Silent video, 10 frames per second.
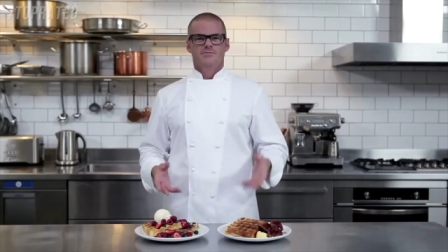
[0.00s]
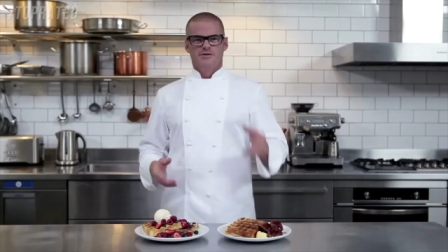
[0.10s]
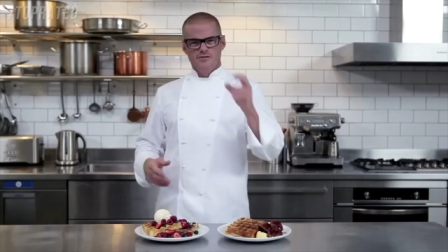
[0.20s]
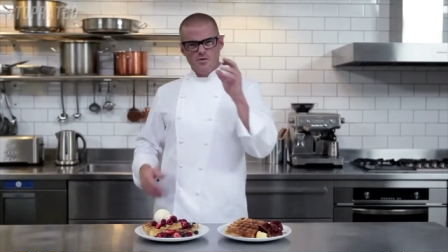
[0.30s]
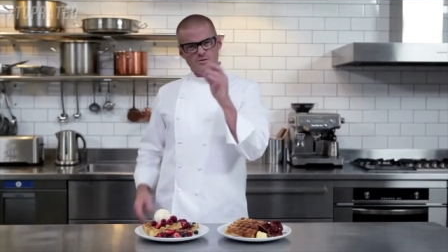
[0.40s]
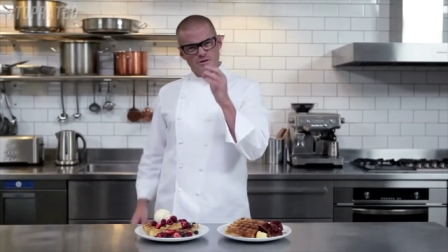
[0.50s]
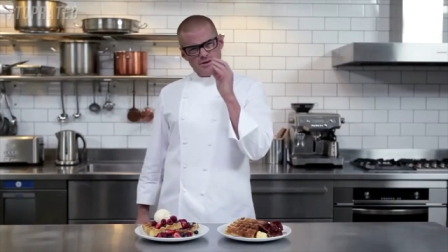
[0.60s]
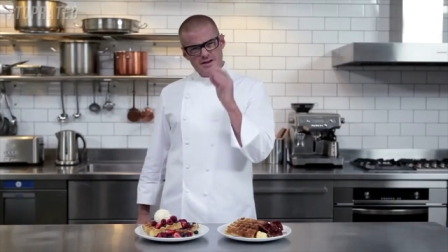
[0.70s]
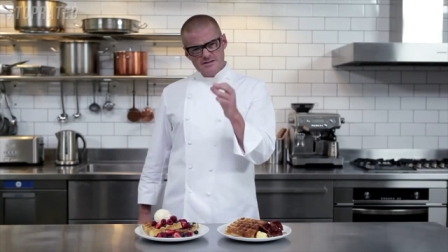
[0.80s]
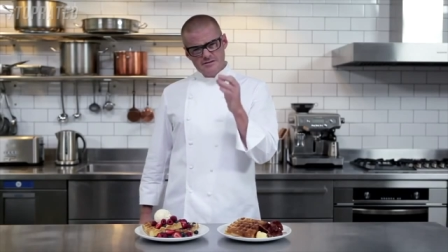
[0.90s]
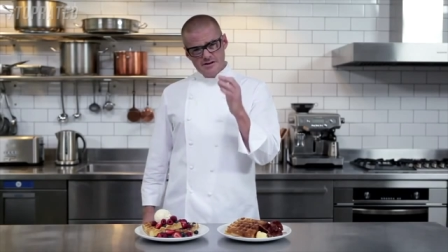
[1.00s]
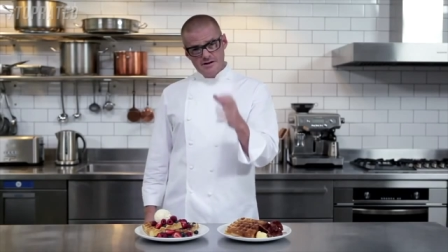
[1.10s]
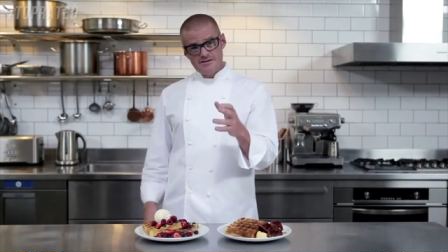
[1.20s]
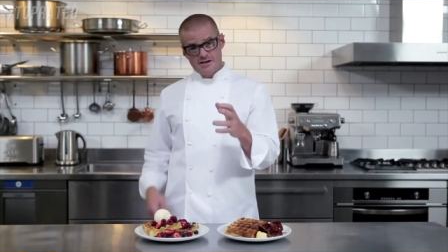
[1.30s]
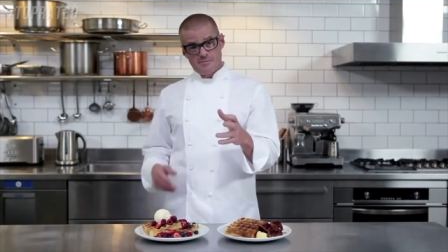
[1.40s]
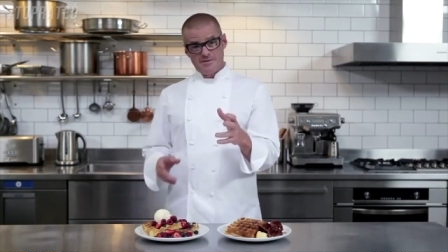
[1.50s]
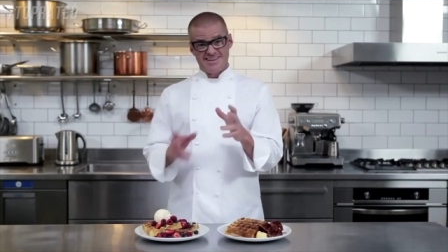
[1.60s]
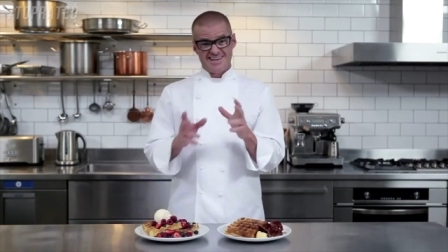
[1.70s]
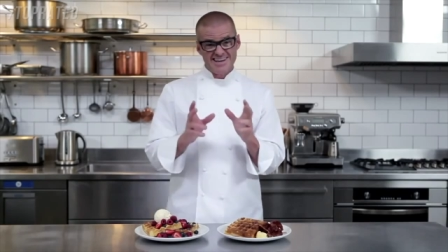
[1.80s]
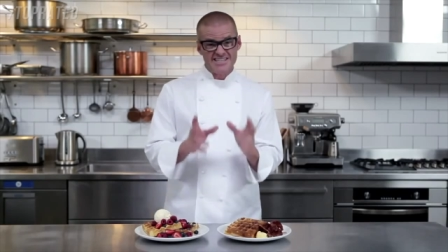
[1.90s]
But of all the things I've conjured up in
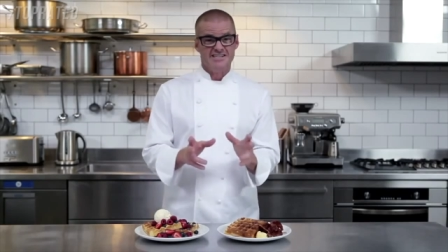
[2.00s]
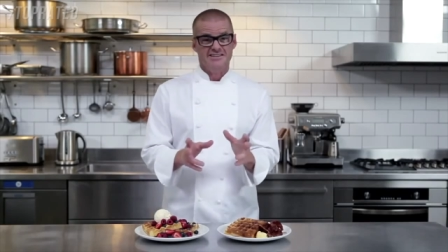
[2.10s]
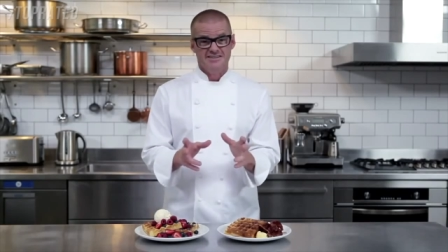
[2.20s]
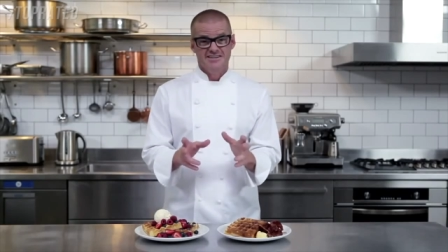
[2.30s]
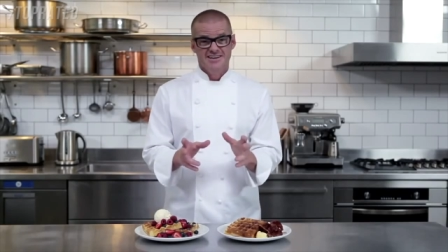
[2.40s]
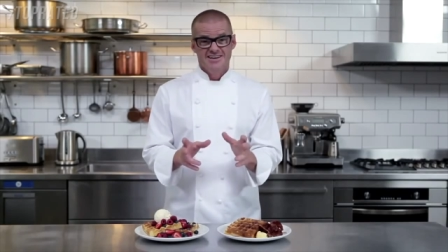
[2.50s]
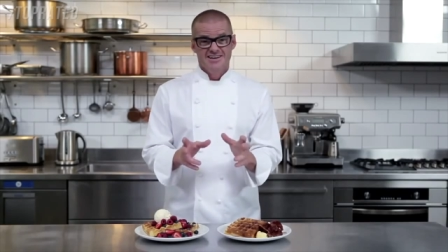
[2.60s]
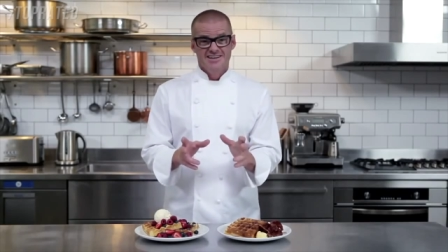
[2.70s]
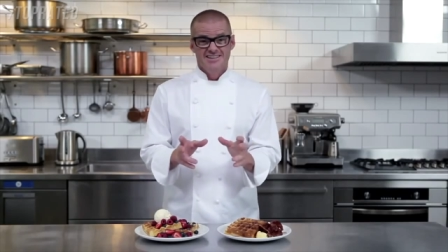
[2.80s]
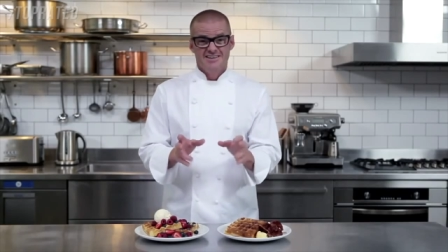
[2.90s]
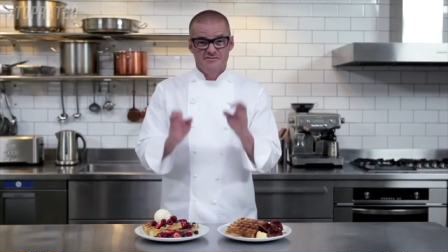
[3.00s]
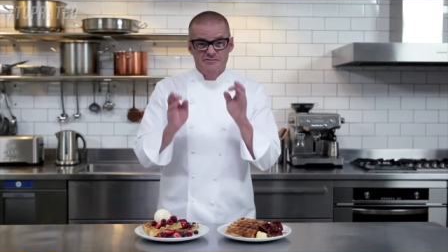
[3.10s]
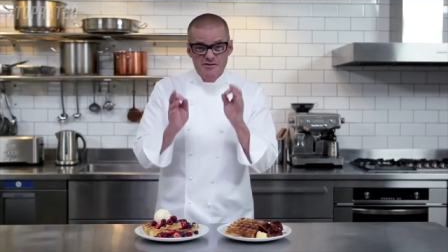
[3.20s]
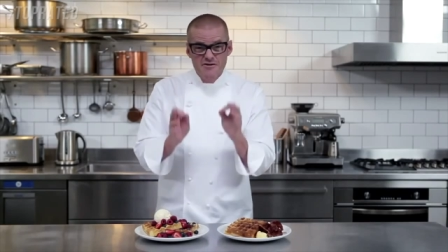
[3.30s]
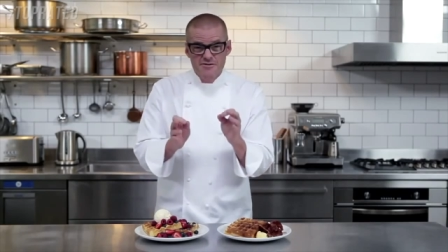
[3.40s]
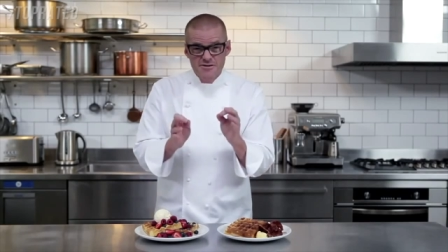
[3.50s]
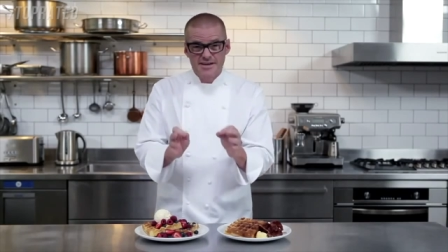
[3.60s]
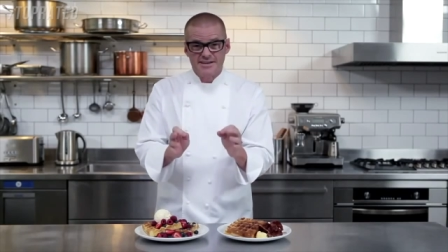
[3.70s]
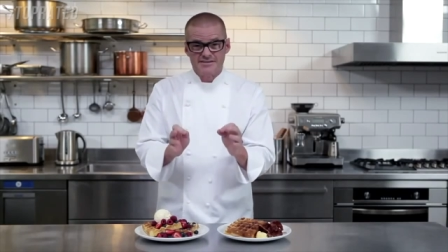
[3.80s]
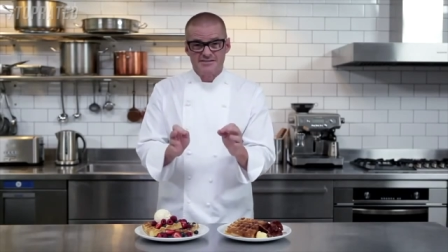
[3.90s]
the kitchen, there are few
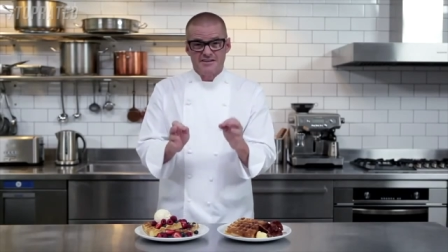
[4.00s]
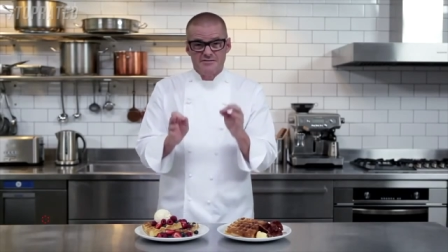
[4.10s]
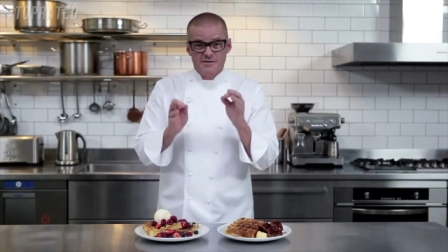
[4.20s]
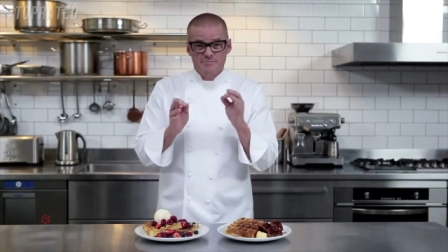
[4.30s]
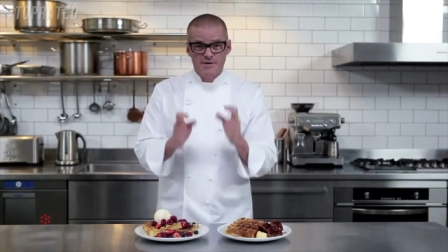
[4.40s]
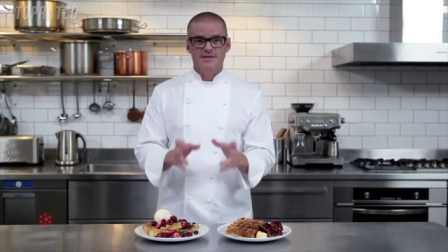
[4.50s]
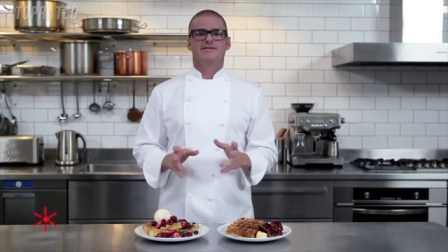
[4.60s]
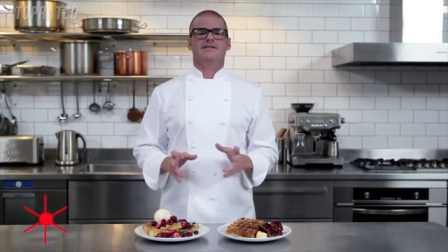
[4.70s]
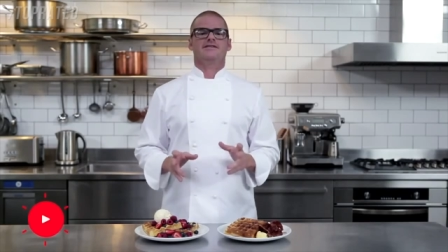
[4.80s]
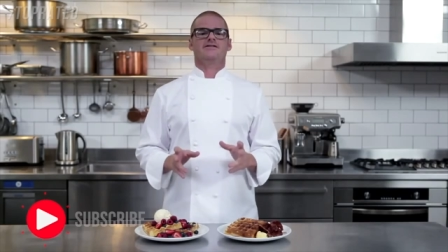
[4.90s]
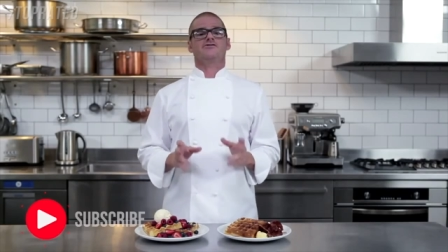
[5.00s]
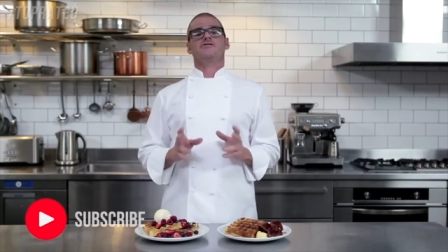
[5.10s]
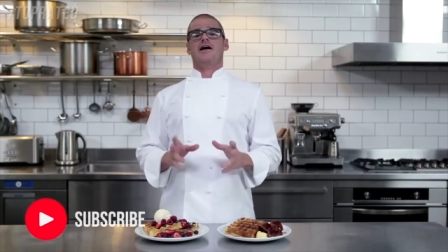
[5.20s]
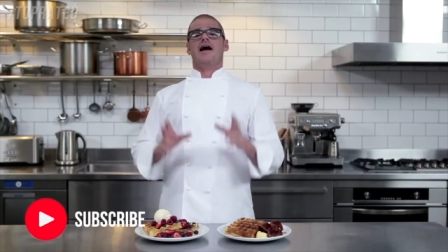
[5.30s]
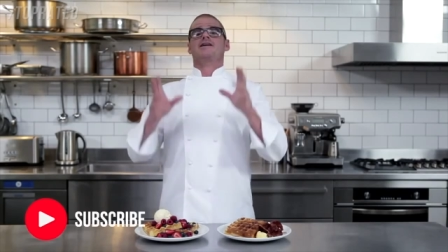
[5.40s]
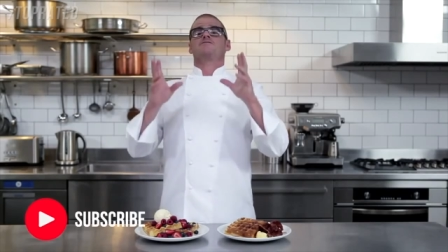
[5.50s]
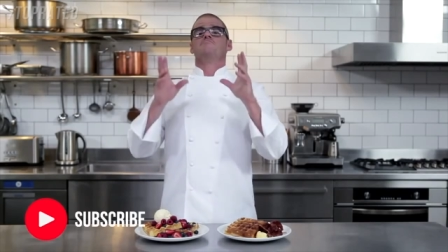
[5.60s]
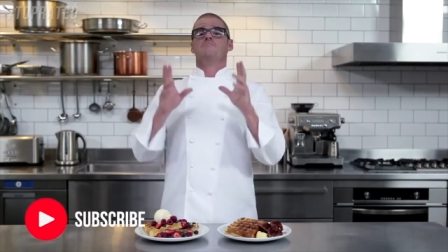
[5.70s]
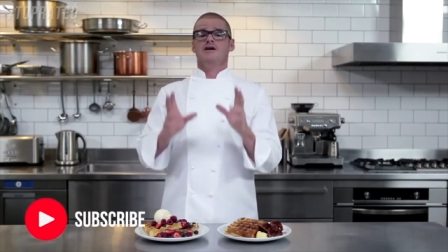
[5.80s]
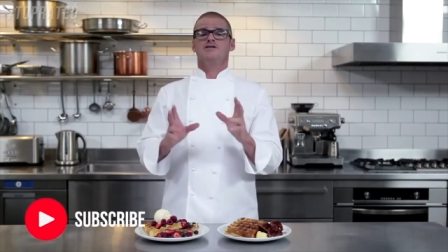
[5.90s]
things that have the ability to create as
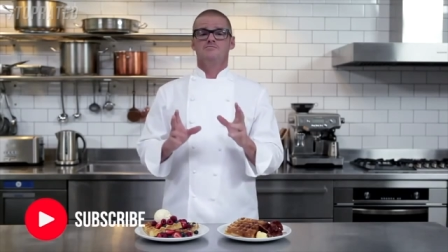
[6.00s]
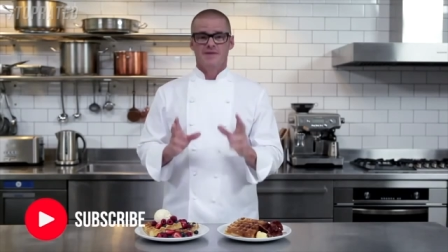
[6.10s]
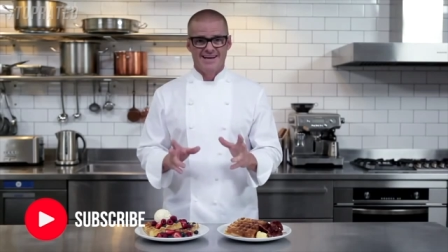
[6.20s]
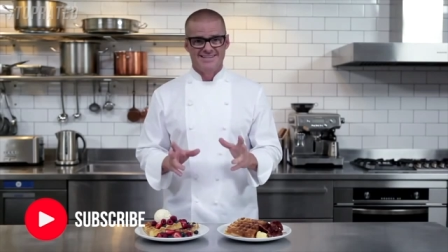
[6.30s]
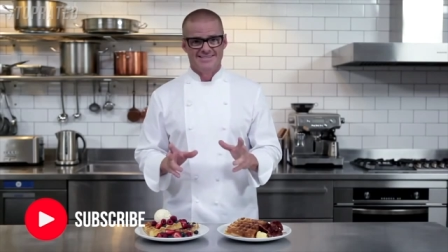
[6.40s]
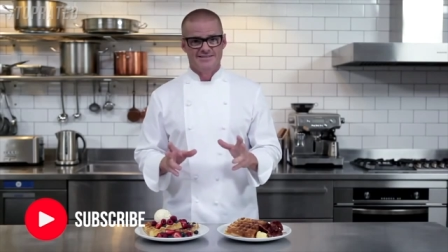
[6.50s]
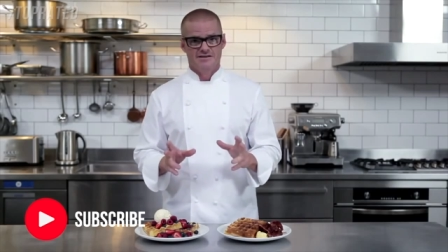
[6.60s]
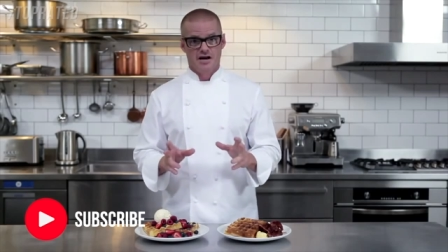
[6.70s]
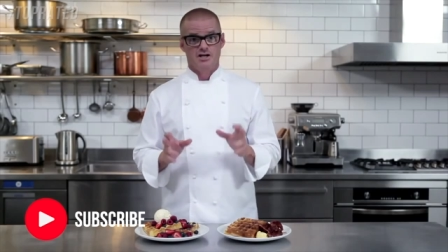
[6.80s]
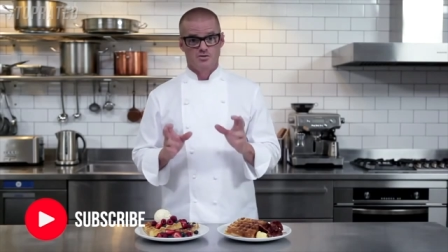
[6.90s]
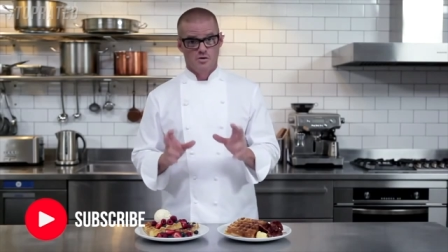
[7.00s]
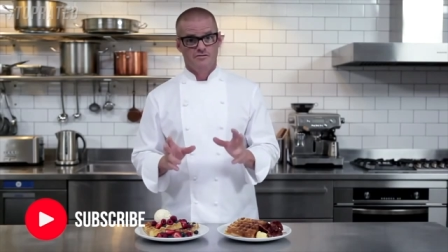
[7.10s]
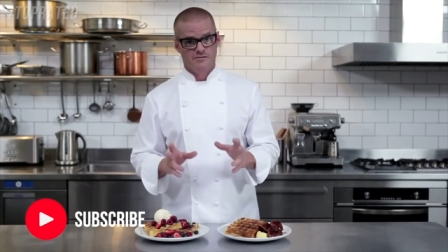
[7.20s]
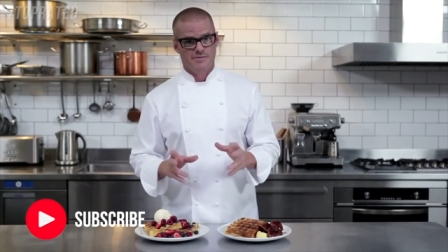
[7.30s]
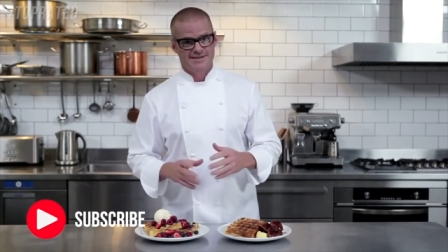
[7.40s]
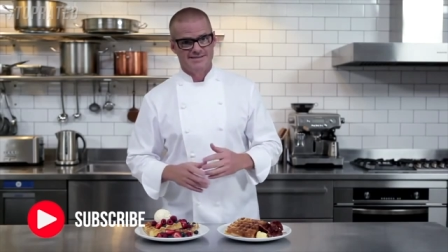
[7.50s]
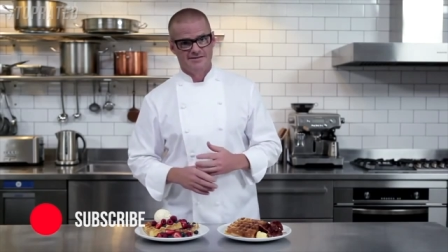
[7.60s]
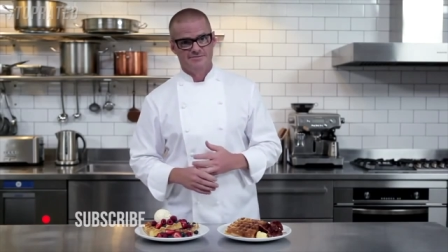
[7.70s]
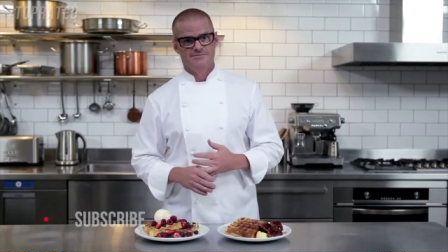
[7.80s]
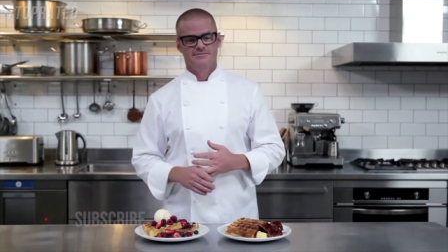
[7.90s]
much mess as waffle batter.